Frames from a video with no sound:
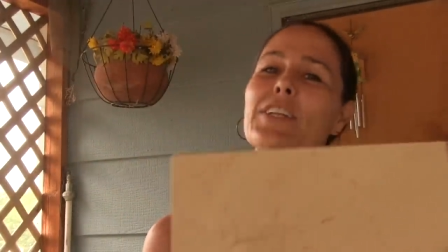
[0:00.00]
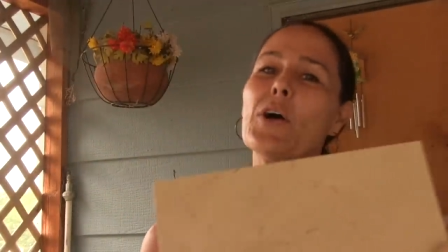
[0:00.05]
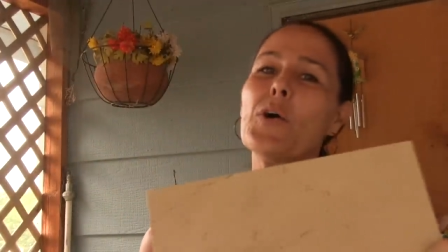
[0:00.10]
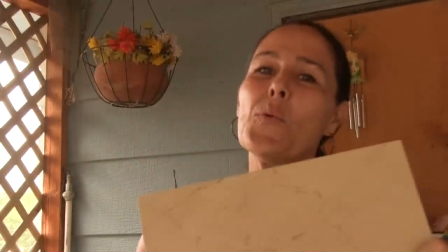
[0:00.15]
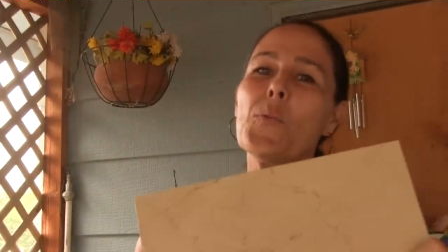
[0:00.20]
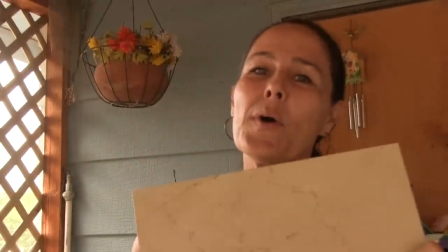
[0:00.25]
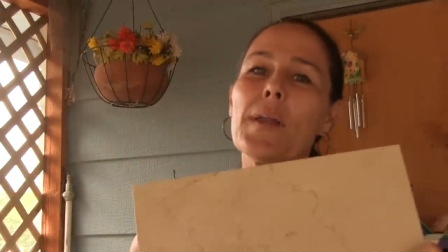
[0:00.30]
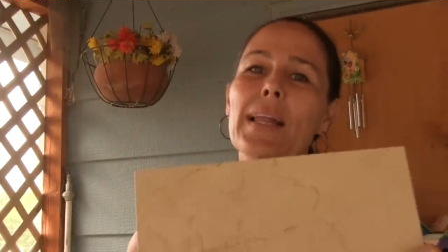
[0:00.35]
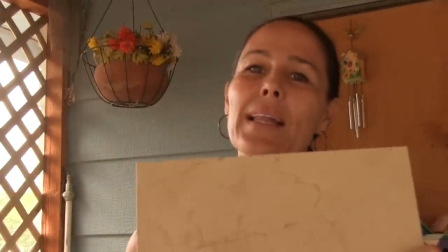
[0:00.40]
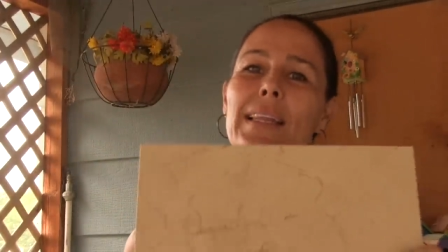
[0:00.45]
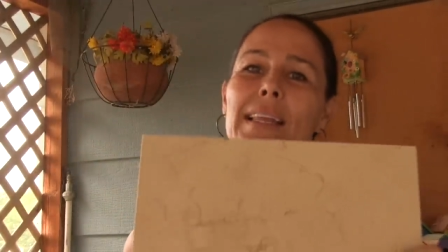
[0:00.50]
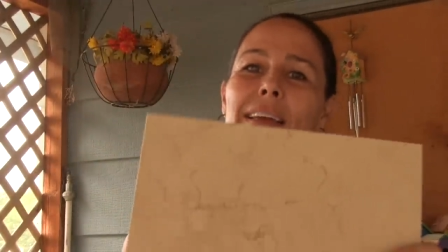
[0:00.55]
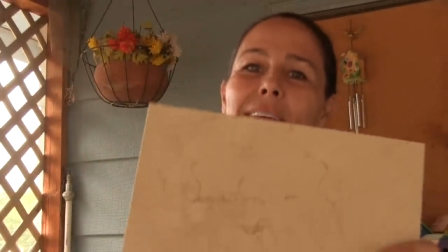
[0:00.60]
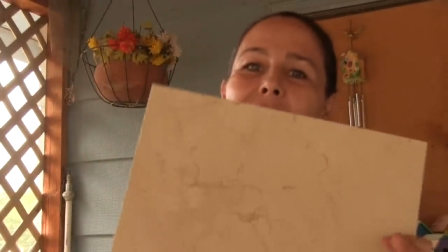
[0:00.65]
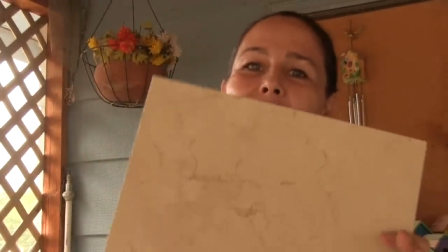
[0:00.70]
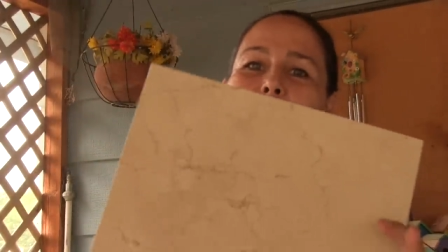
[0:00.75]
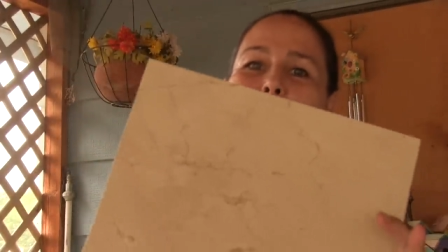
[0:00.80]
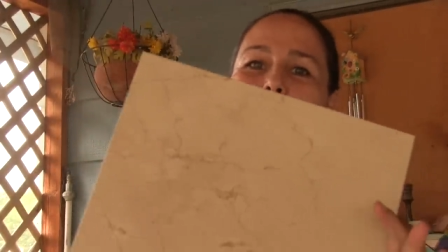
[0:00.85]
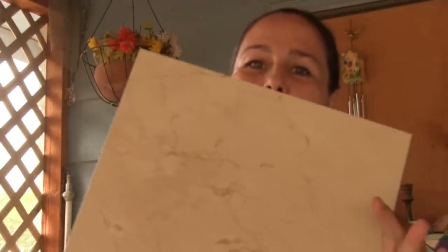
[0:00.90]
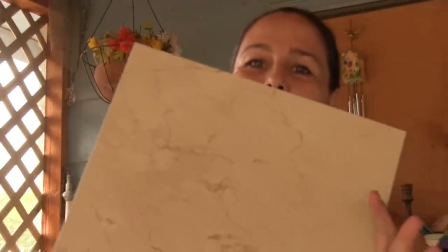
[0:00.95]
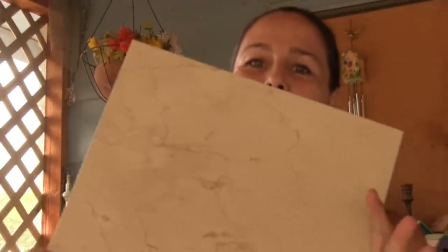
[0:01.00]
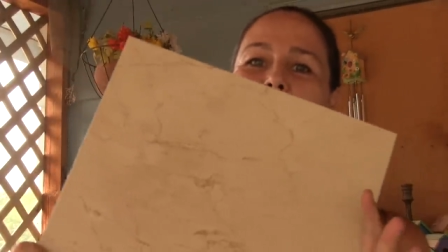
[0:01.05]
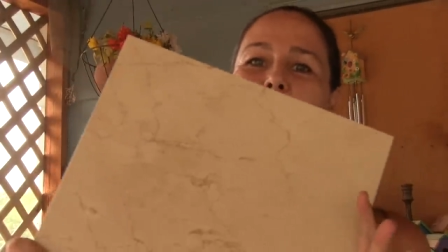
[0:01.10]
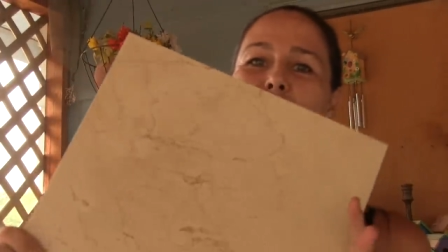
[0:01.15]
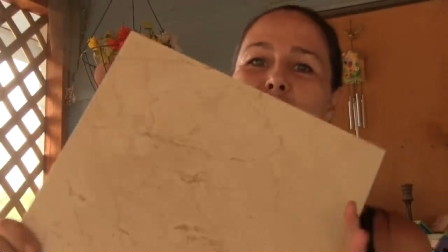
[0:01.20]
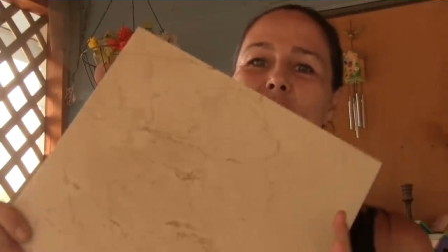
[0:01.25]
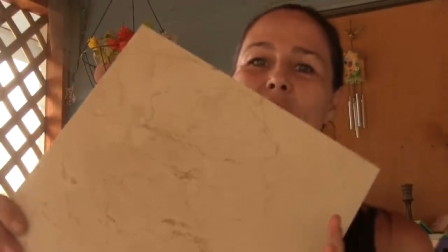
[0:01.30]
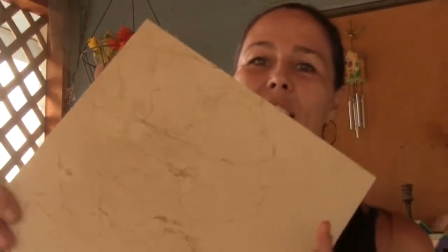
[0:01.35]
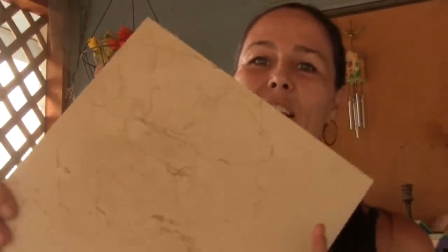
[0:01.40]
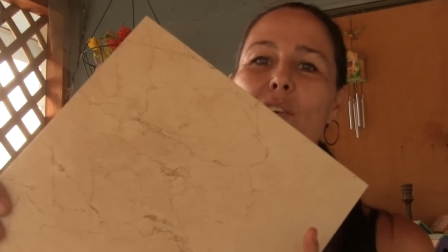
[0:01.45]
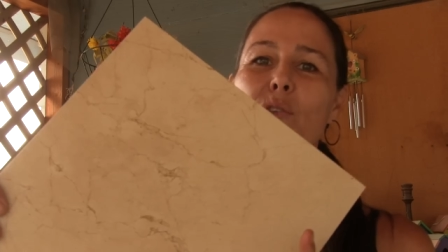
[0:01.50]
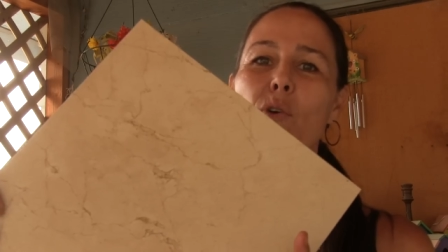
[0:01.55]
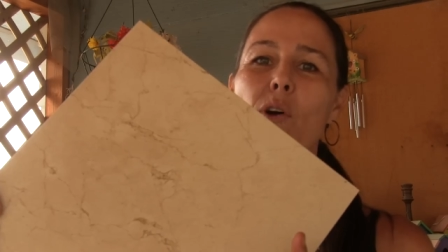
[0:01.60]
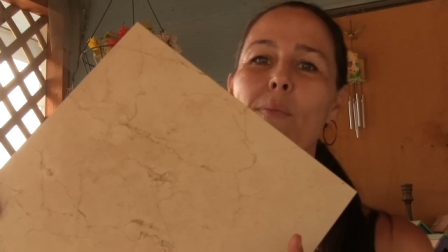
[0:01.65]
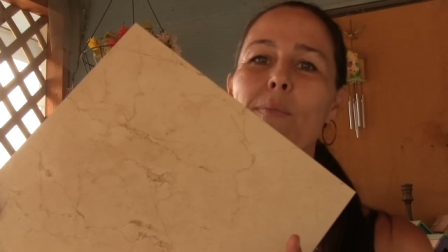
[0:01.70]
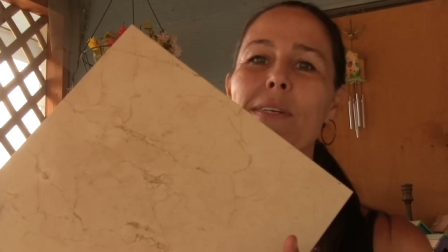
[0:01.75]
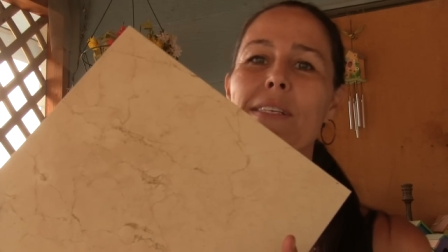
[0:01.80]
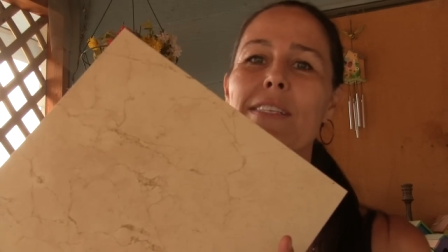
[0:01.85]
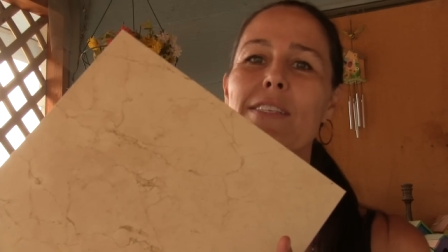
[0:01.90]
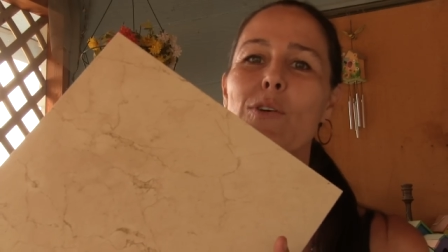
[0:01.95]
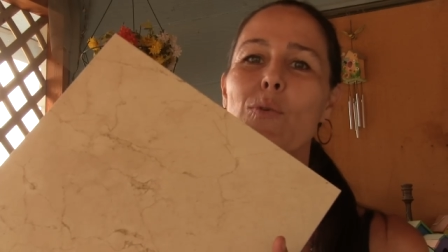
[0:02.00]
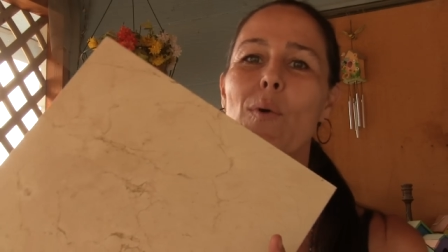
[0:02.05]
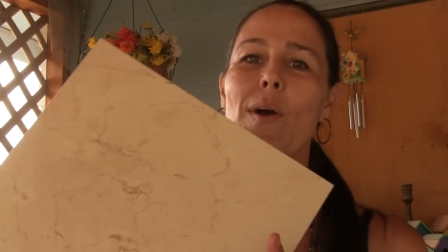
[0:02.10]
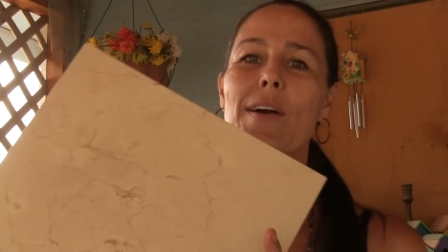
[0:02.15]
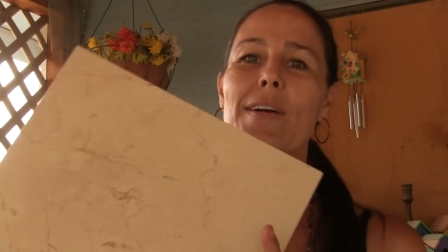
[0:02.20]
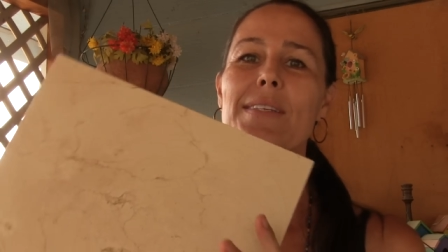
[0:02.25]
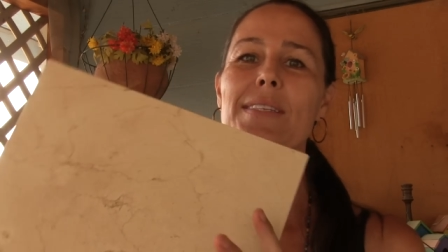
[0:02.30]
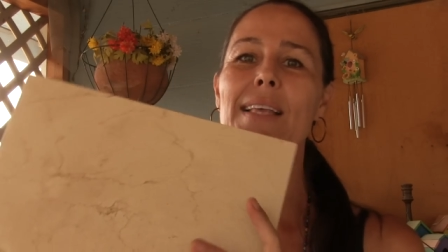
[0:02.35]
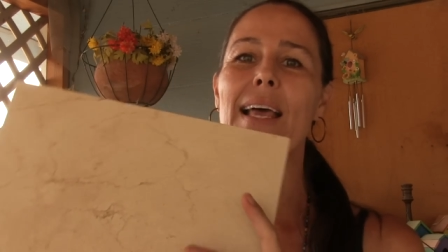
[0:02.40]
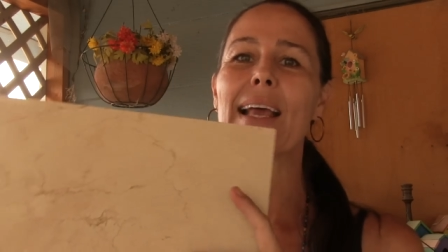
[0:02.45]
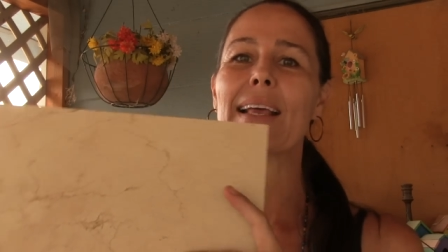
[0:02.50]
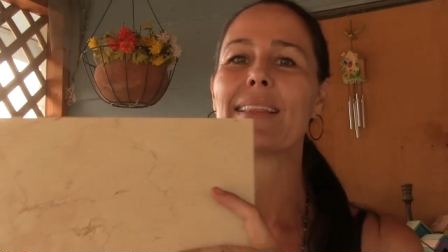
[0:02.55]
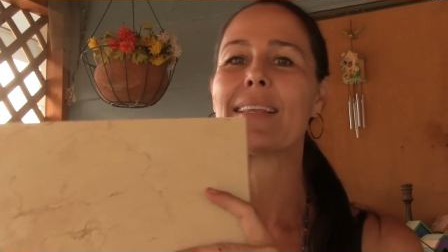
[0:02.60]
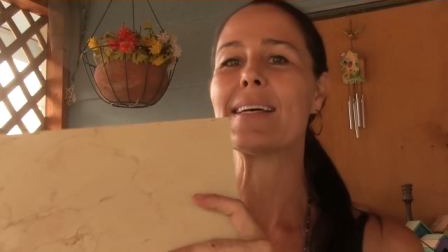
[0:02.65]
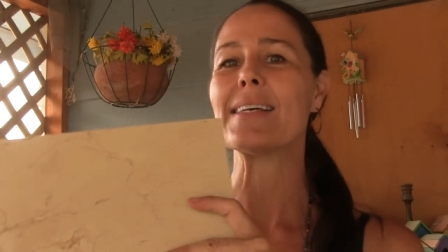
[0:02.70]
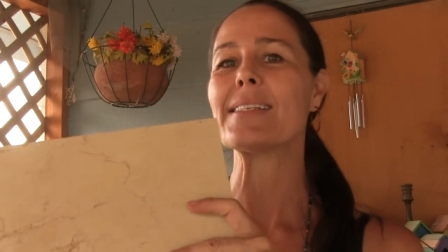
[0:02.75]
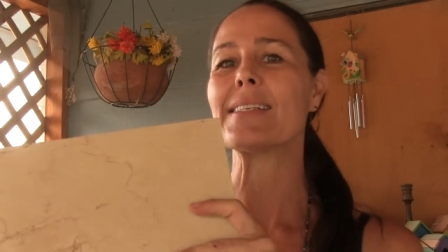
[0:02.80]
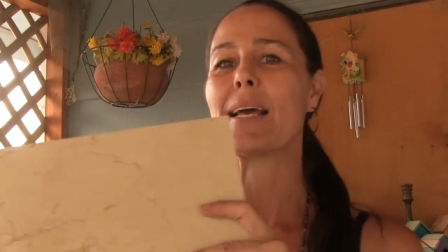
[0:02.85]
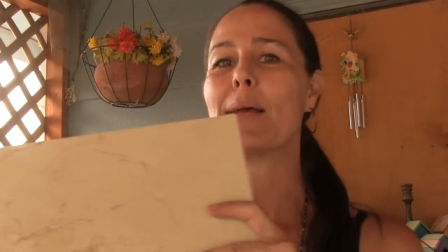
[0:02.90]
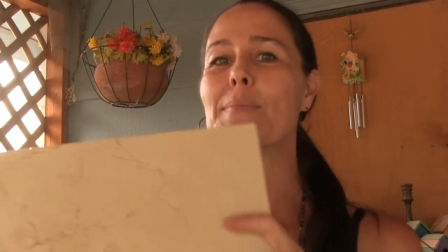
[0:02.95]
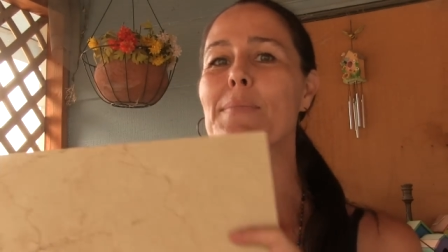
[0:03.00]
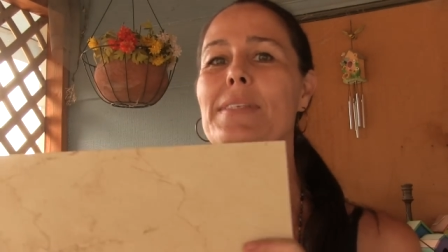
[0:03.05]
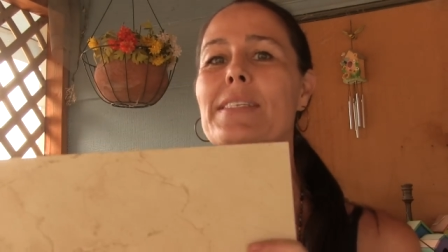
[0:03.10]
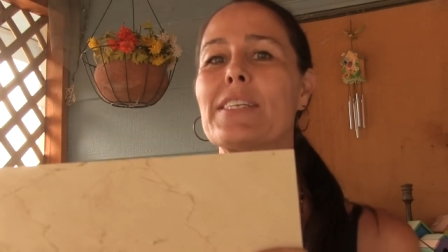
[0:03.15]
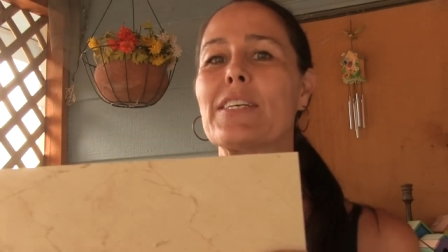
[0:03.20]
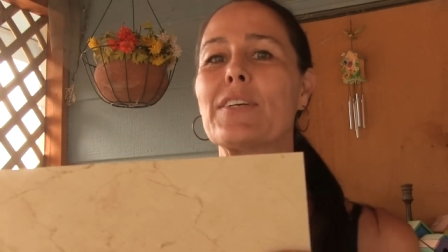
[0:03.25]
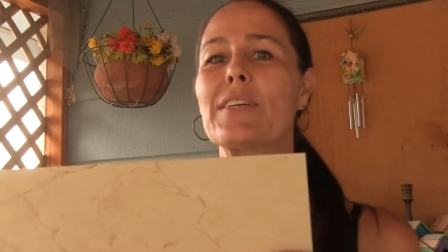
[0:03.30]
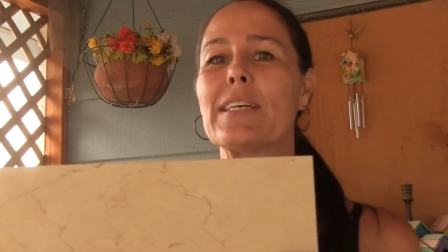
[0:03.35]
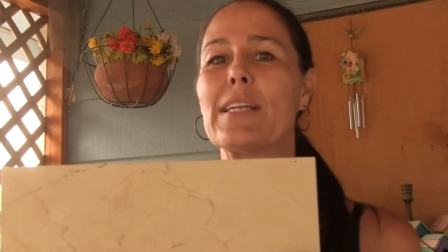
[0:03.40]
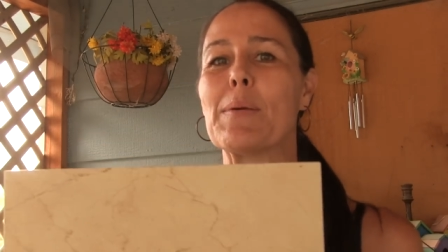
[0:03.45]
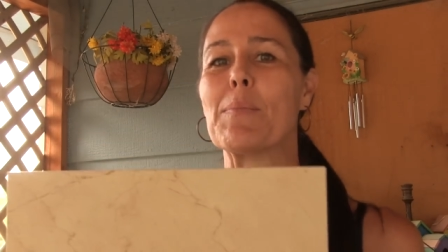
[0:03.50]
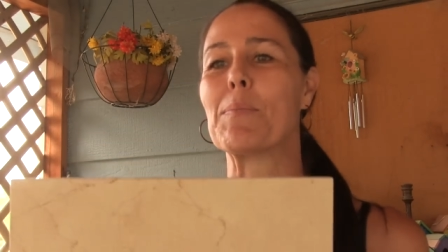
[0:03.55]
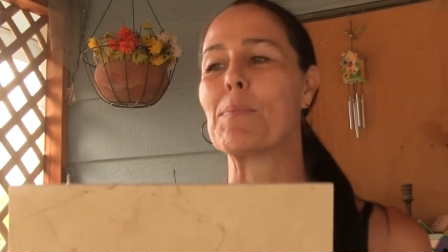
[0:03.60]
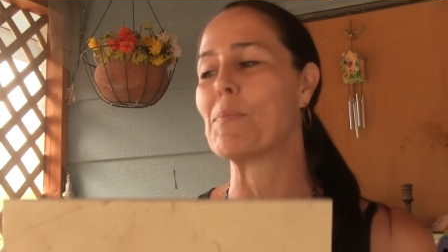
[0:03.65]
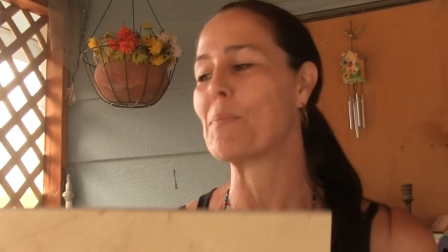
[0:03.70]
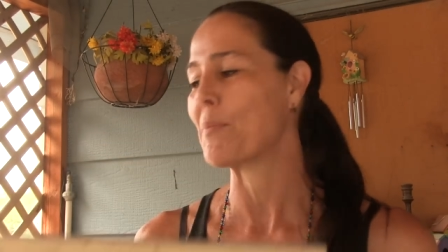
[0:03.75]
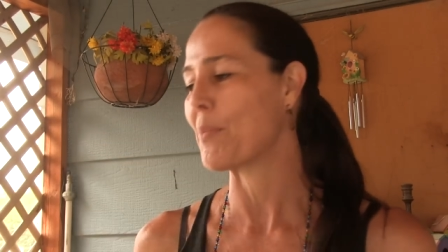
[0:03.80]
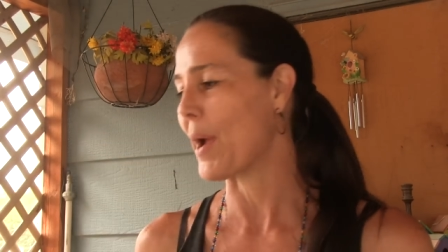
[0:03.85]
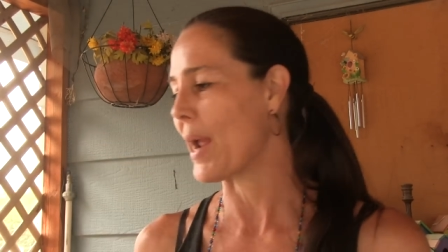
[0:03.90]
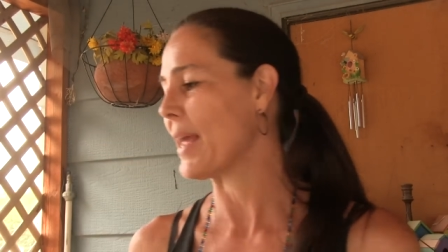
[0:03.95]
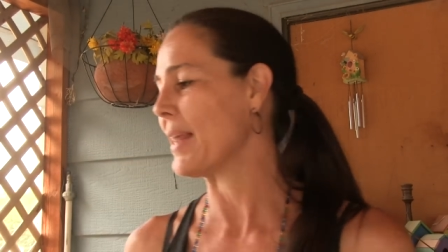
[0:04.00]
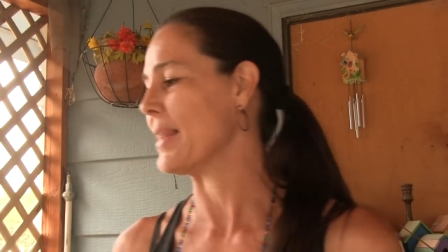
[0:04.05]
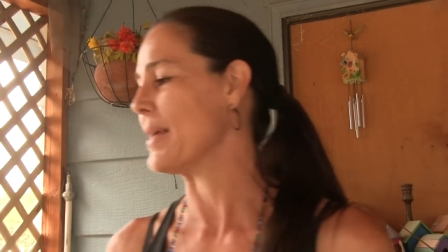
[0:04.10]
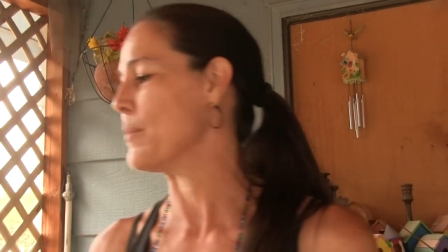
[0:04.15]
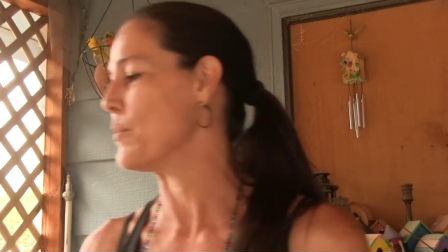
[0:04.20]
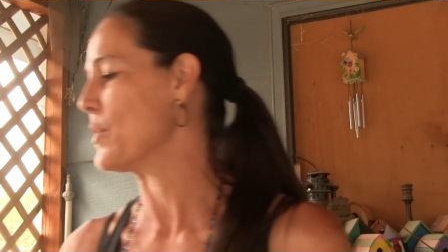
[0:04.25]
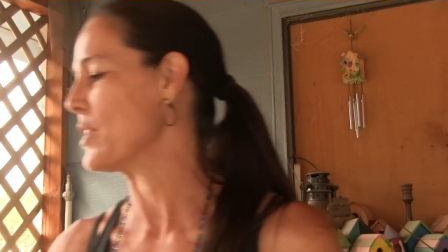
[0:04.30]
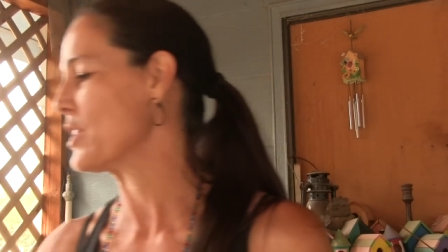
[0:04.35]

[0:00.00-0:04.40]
don't want to leave them in ginormous squares like this. I'm still going to break them,